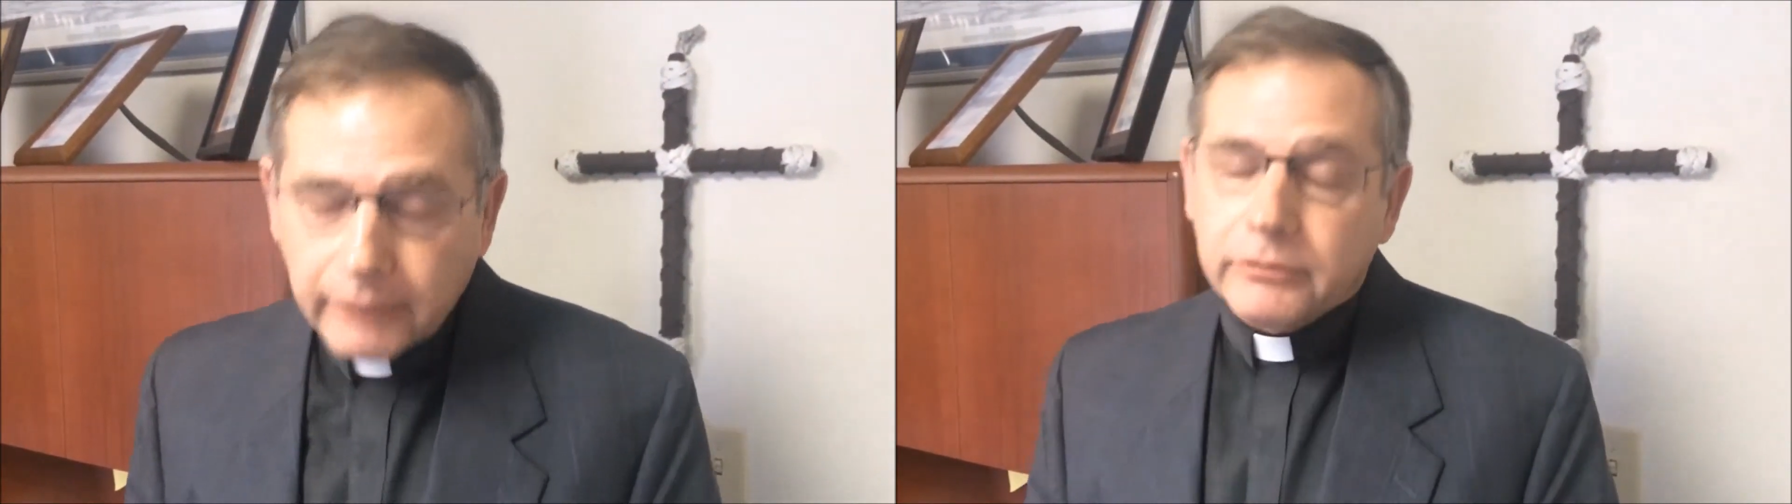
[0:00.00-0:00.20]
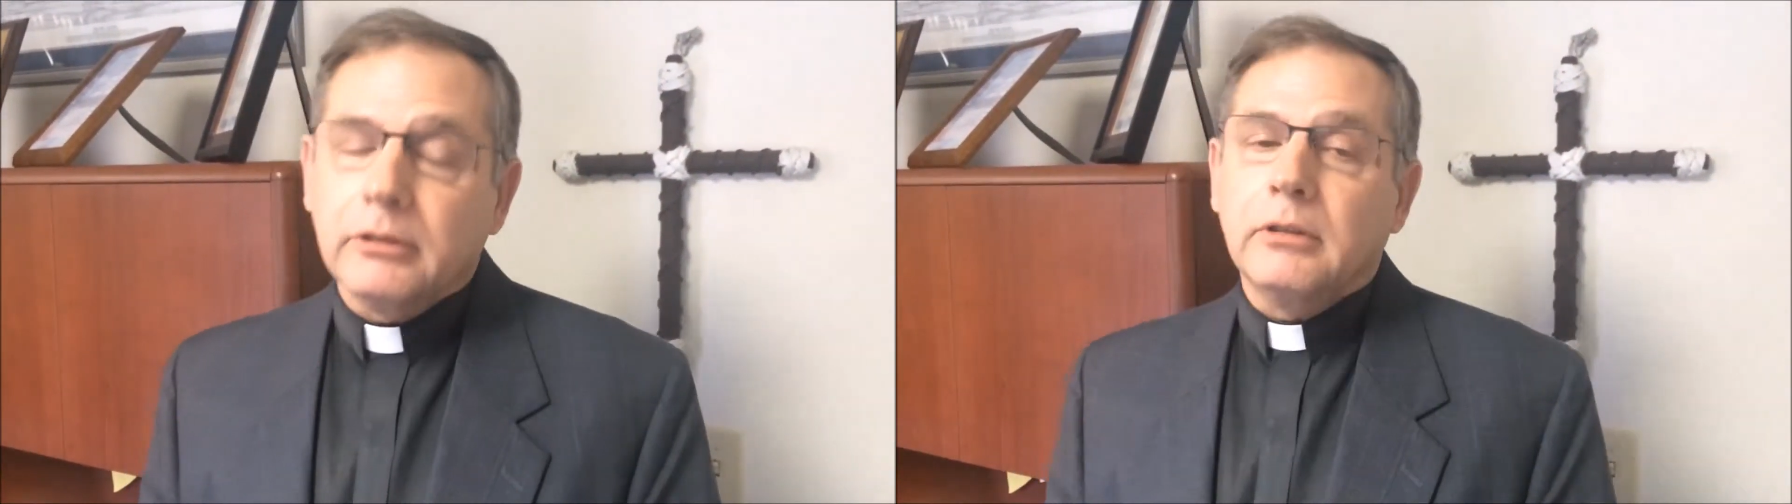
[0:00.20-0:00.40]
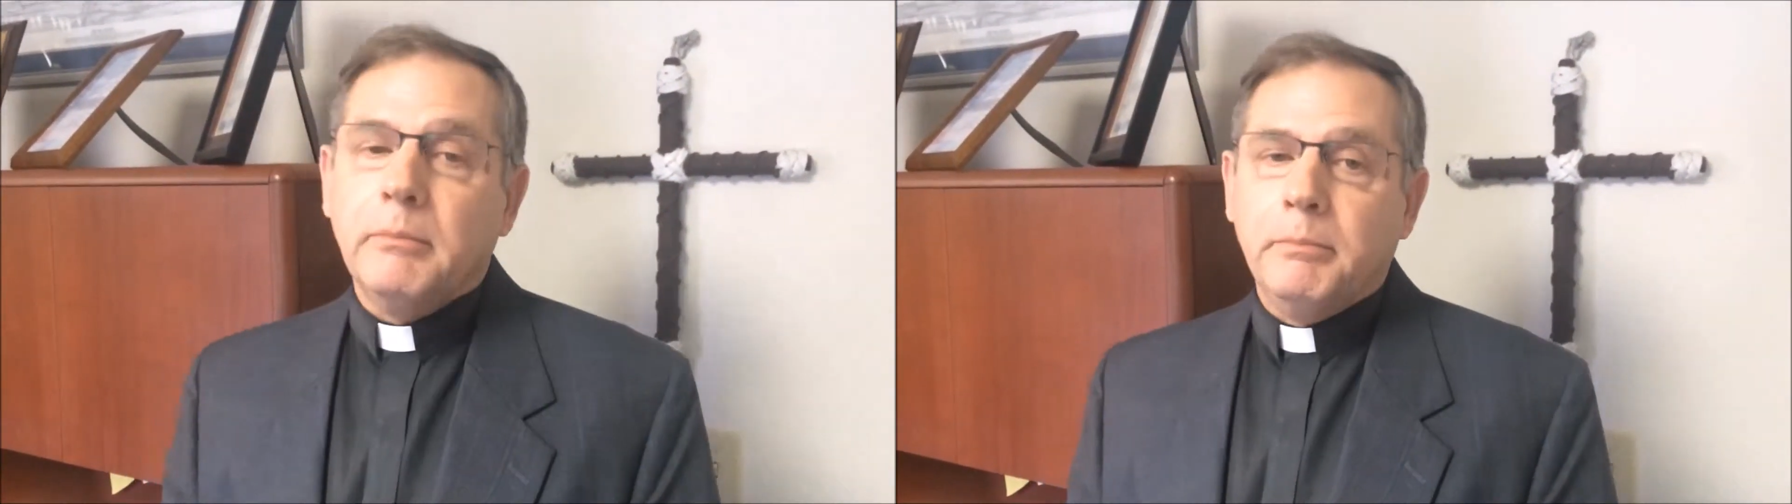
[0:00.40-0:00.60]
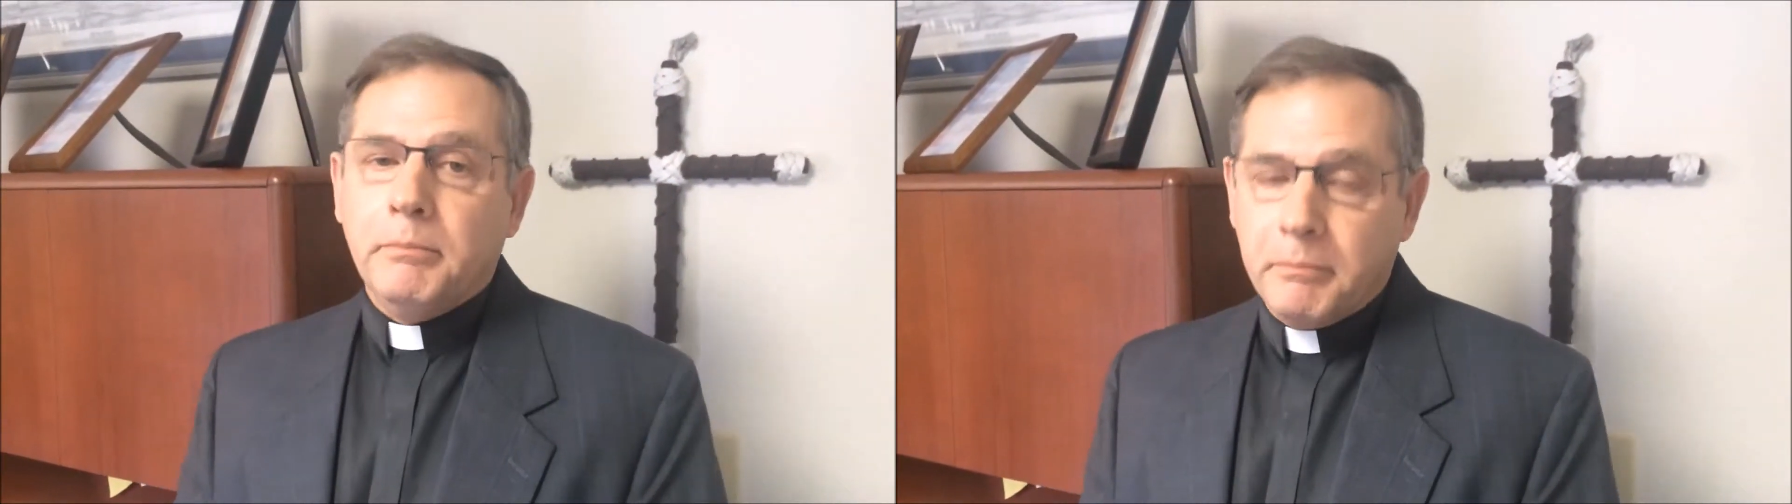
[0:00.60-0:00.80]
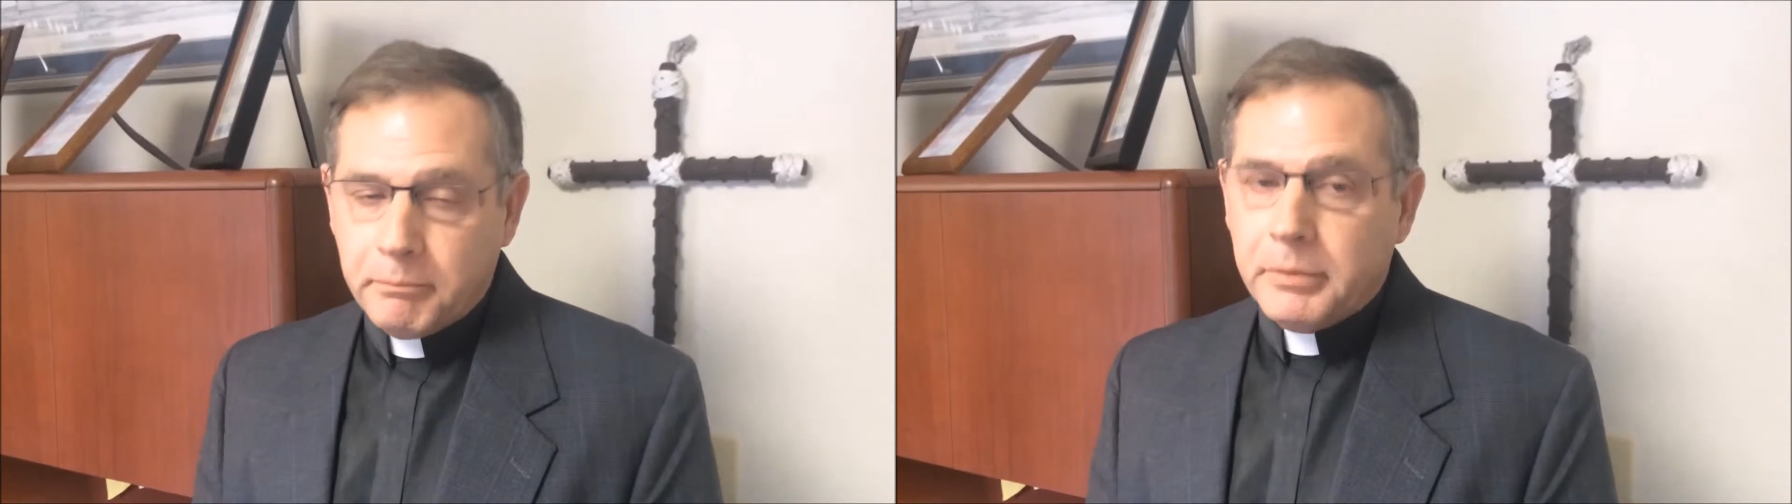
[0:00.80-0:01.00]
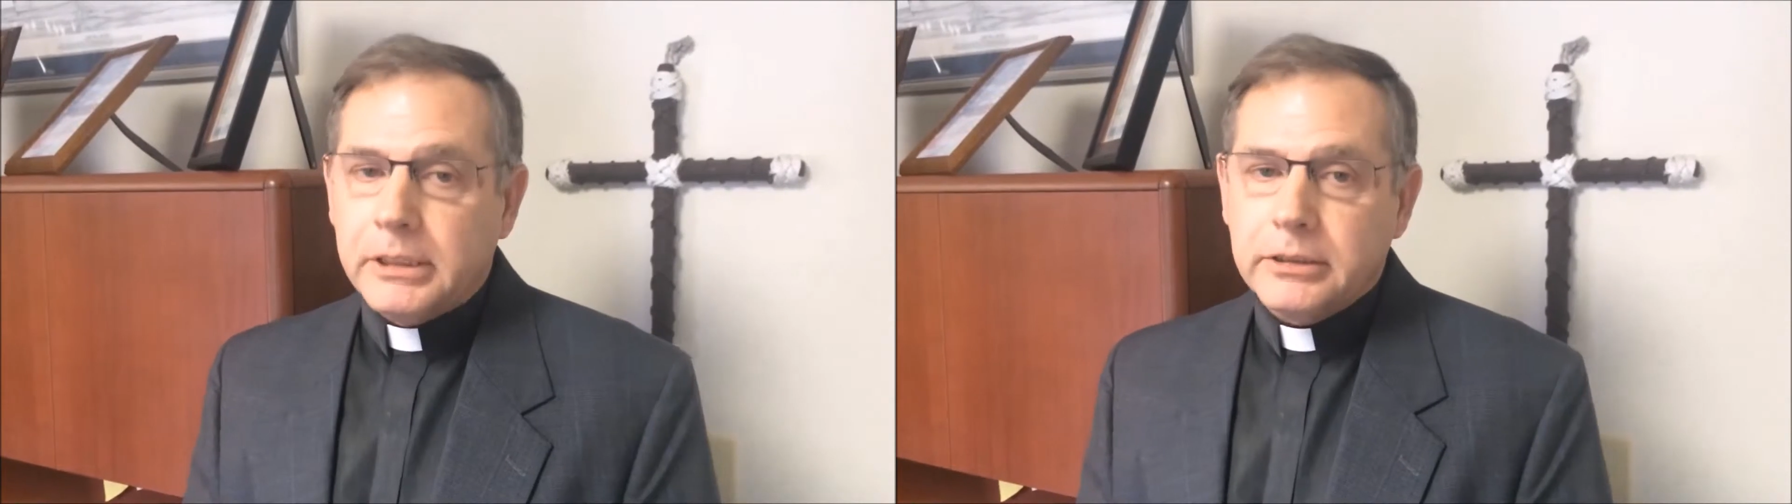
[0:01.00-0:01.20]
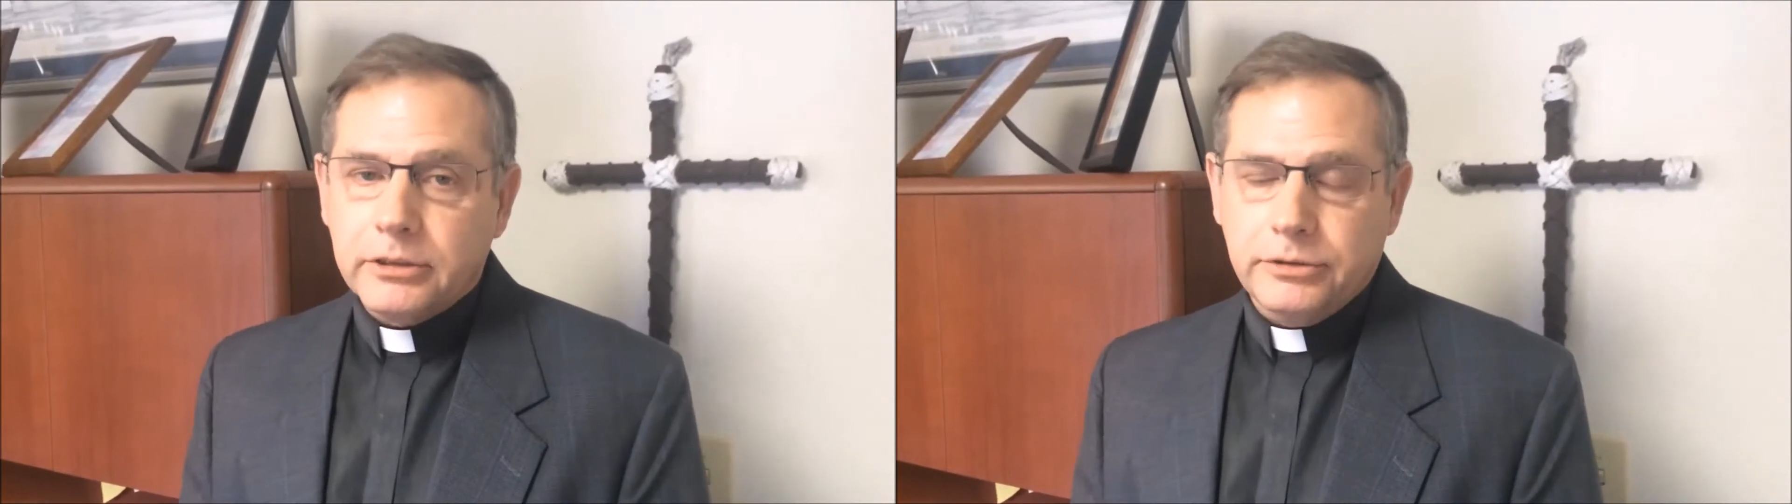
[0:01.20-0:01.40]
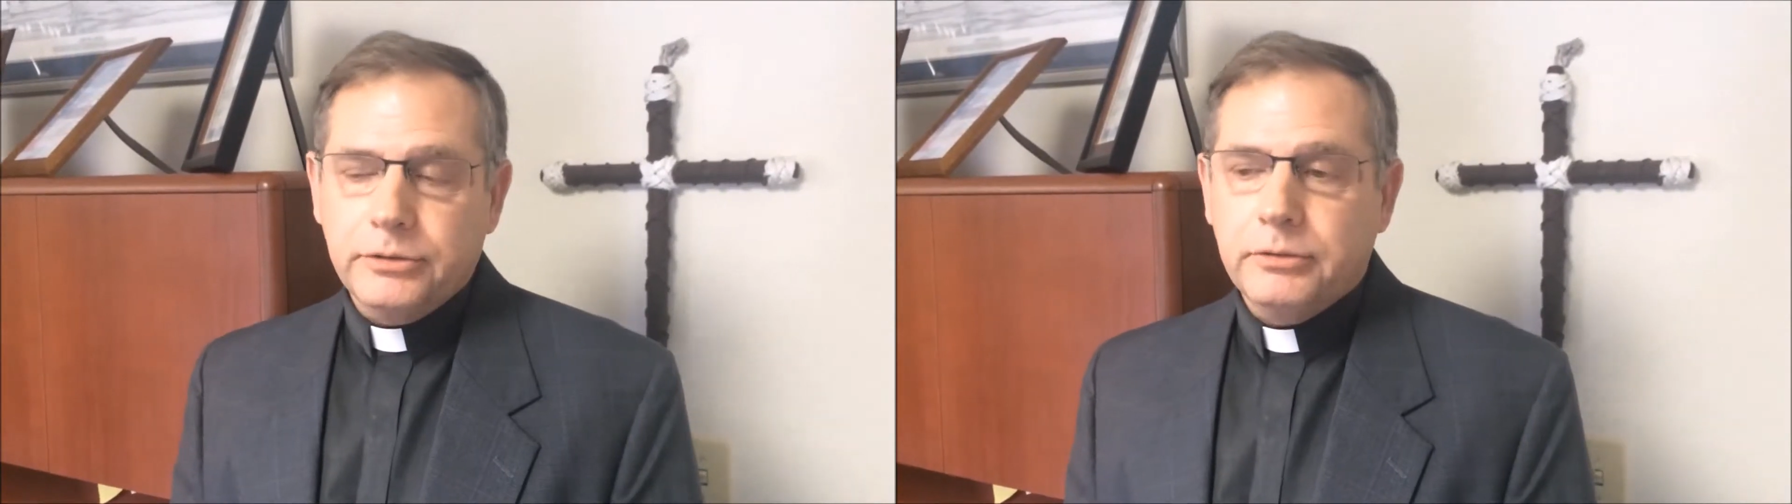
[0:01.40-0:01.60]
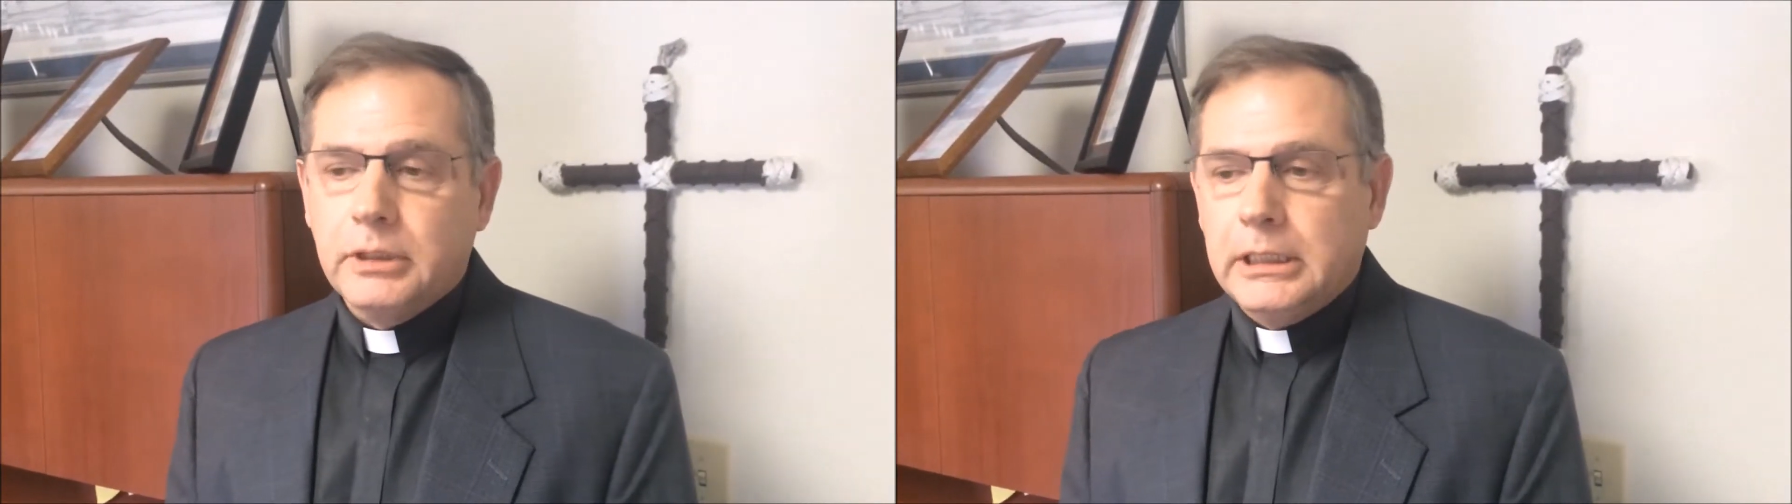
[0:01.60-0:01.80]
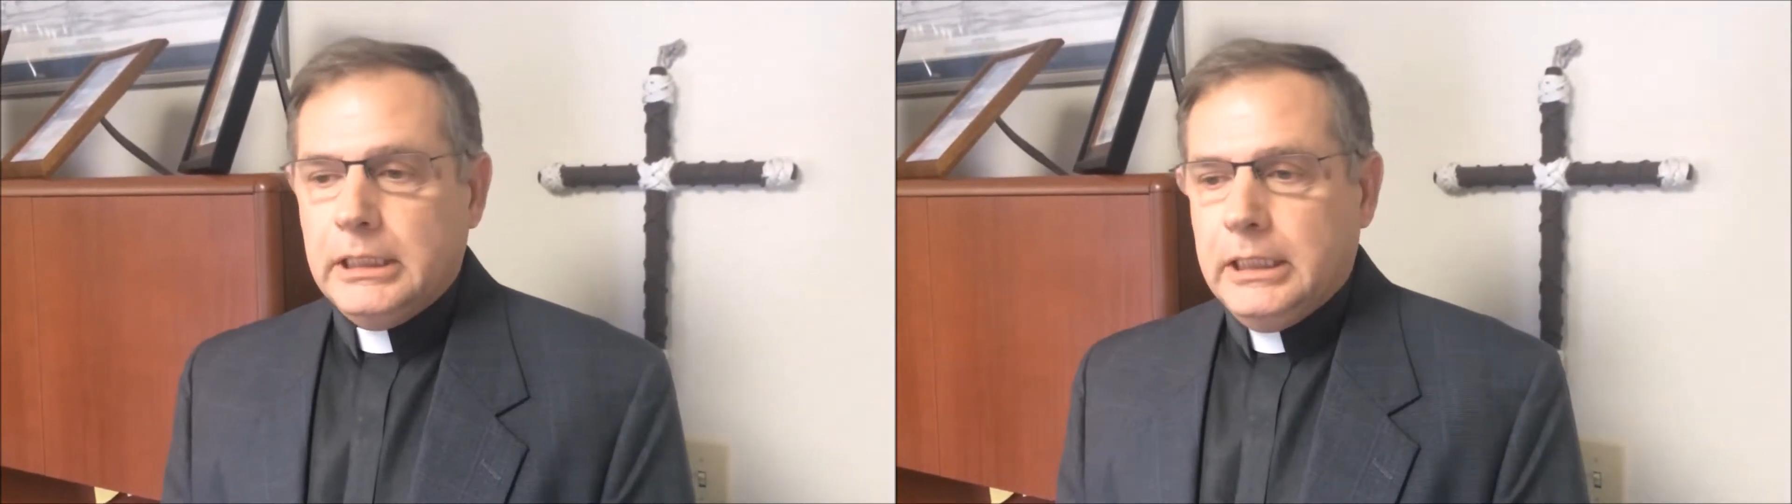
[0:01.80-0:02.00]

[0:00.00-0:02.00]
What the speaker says: ever been to,